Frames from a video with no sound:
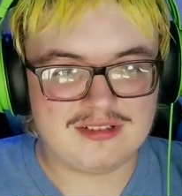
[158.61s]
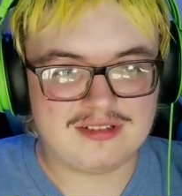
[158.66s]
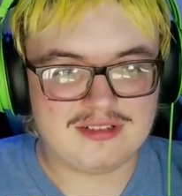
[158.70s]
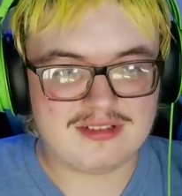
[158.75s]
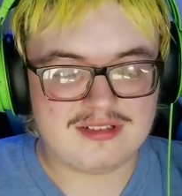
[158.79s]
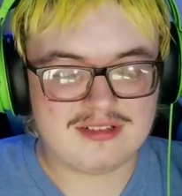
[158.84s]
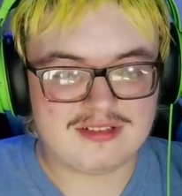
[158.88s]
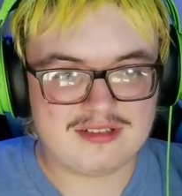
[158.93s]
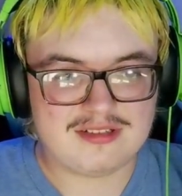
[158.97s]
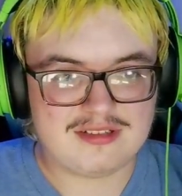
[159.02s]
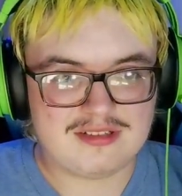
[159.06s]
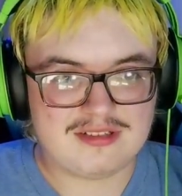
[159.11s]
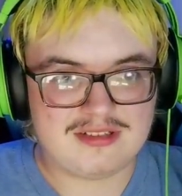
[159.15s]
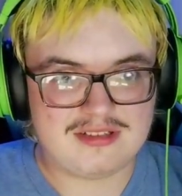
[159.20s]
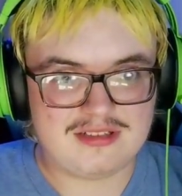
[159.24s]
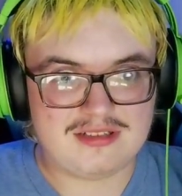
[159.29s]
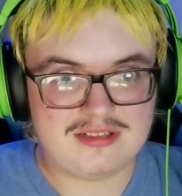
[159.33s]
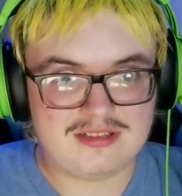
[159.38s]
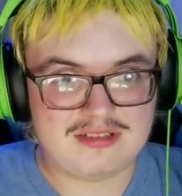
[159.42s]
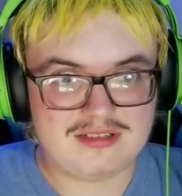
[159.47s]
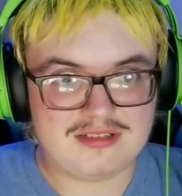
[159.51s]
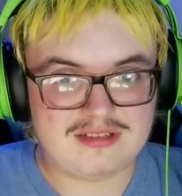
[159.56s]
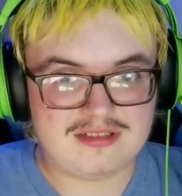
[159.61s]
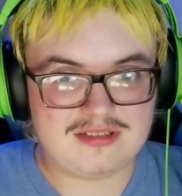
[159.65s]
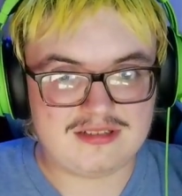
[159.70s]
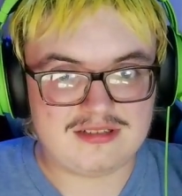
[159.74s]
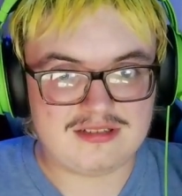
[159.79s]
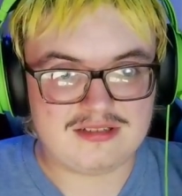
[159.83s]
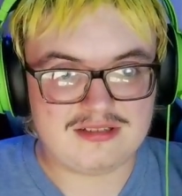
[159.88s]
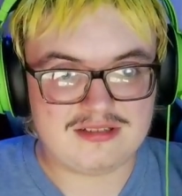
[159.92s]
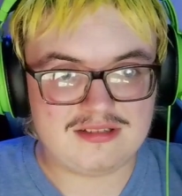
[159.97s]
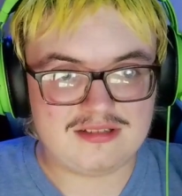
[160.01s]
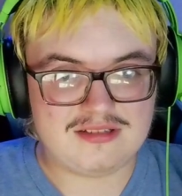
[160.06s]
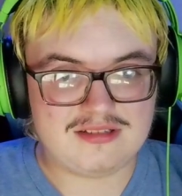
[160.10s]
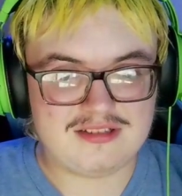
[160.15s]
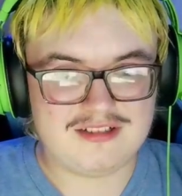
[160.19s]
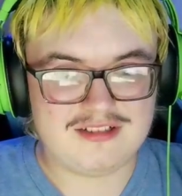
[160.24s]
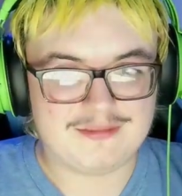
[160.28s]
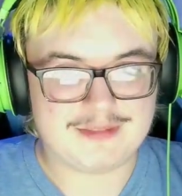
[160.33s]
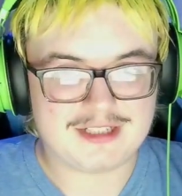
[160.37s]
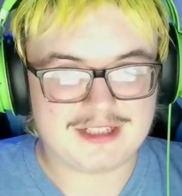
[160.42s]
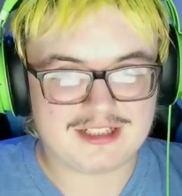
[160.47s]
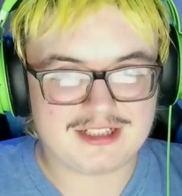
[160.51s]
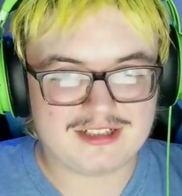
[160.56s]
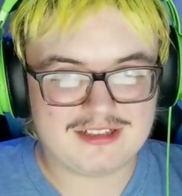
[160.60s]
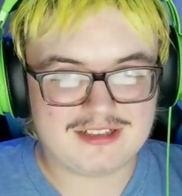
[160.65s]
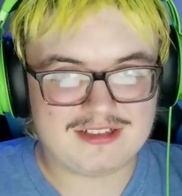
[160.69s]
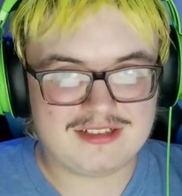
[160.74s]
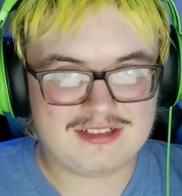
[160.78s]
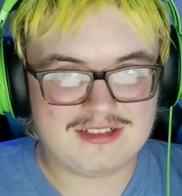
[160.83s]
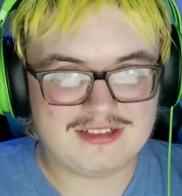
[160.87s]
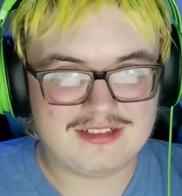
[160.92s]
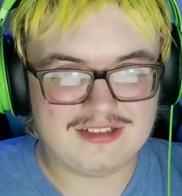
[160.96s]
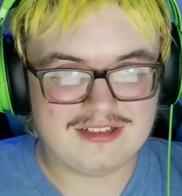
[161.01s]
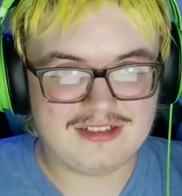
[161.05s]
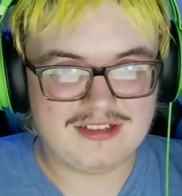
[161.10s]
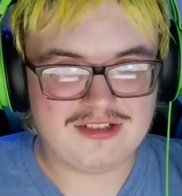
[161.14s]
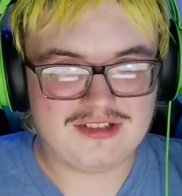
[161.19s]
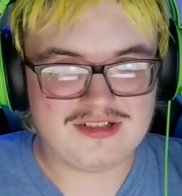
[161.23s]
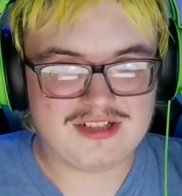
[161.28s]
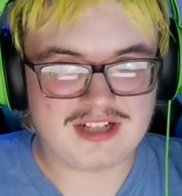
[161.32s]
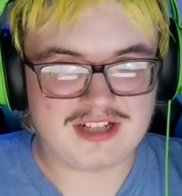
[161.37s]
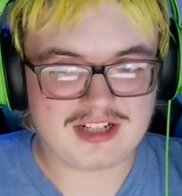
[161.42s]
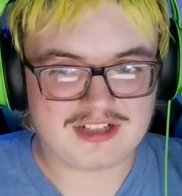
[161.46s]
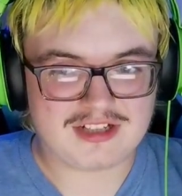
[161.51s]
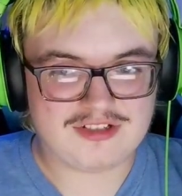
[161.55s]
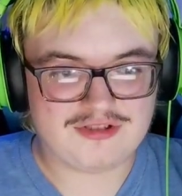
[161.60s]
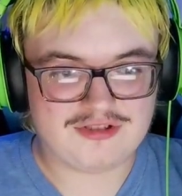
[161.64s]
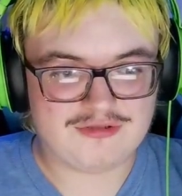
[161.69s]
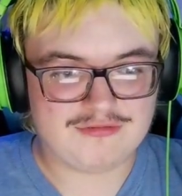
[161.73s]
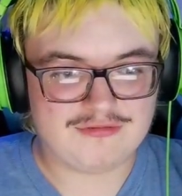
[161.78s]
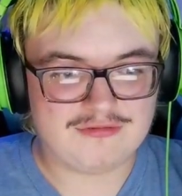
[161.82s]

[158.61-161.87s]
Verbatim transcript: Is that a dog in the road? Oh my gosh. Jackie Choo.